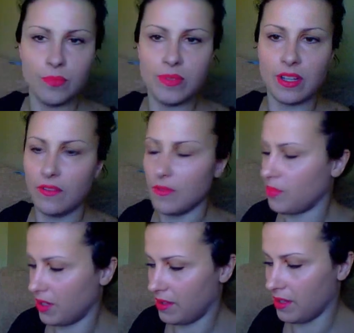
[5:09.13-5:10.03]
Oops, I didn't even
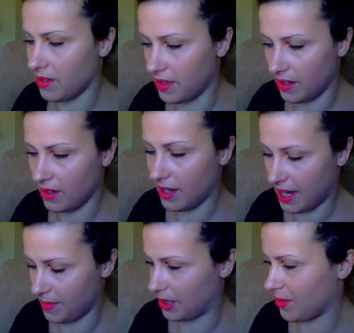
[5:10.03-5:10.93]
put anything on there.
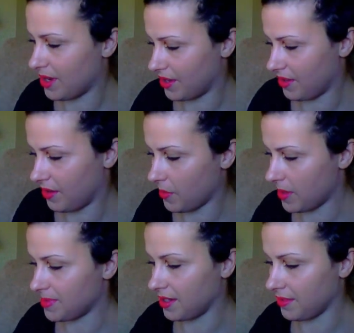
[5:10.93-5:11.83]
I had the green on there and I
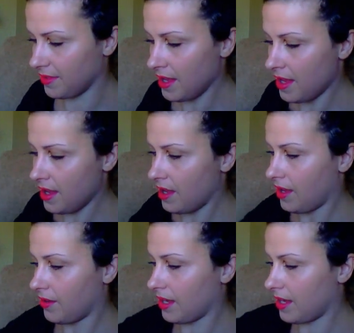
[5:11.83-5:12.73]
wiped it off.
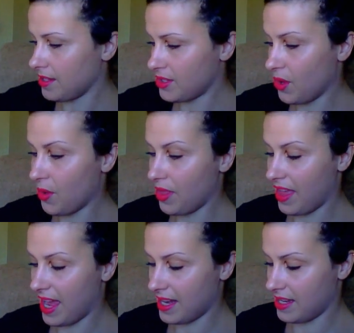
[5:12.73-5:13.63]
Okay, so
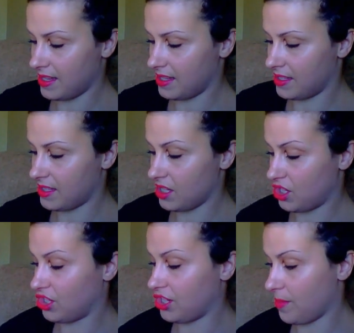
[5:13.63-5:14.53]
that is
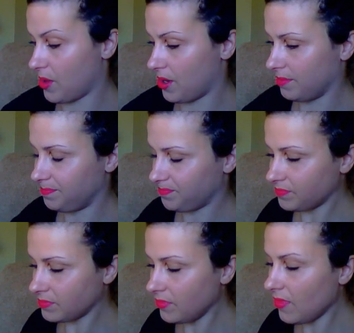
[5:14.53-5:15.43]
shimmer.
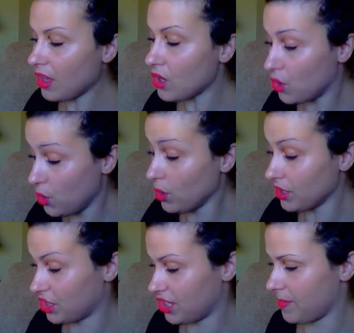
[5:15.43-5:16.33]

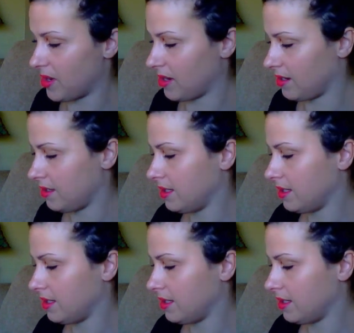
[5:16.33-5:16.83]
Cool shimmer.